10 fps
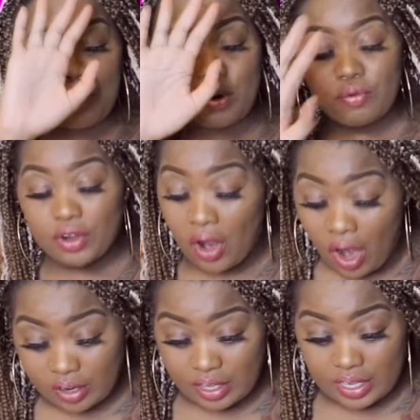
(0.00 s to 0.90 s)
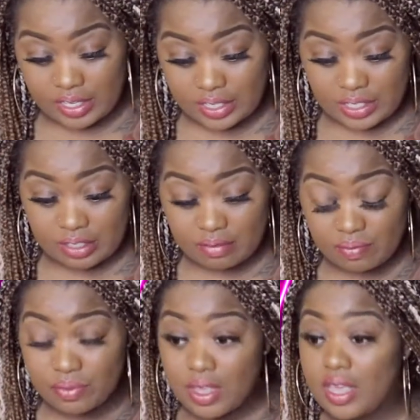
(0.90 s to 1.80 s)
But regardless,
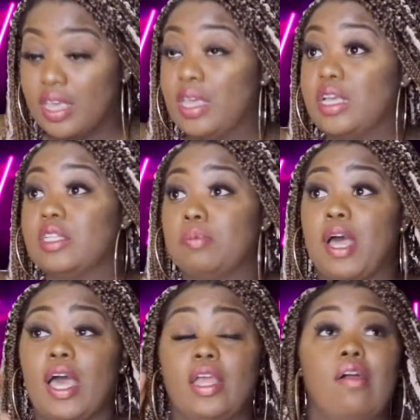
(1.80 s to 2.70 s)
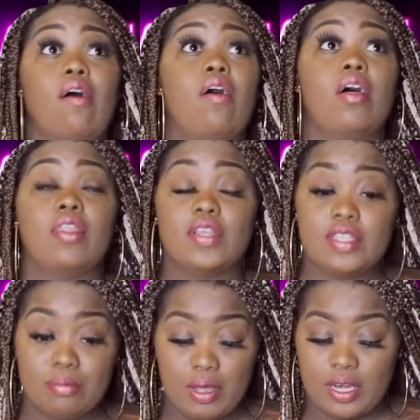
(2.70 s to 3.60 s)
he is behind all
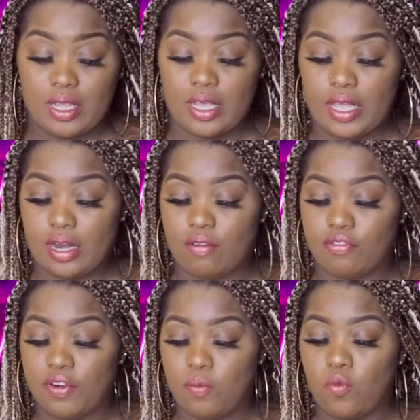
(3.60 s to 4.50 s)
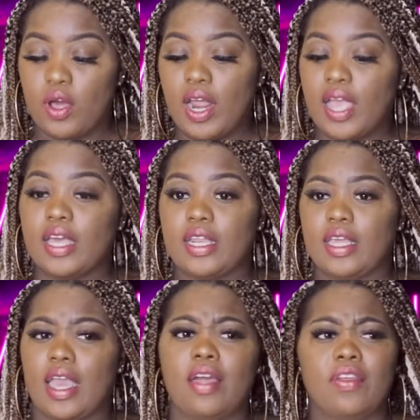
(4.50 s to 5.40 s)
this money, and from what I could
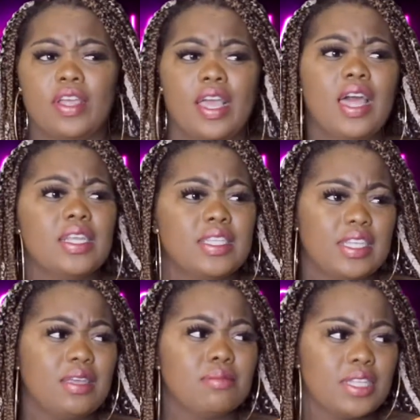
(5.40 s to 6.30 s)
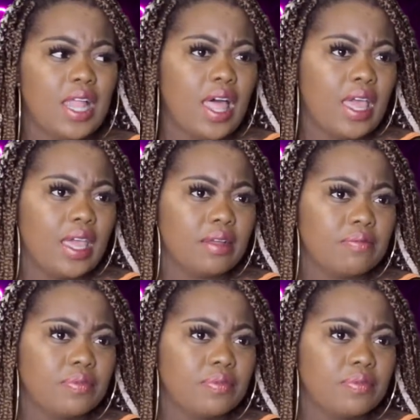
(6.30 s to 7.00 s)
gather, it kind of seems like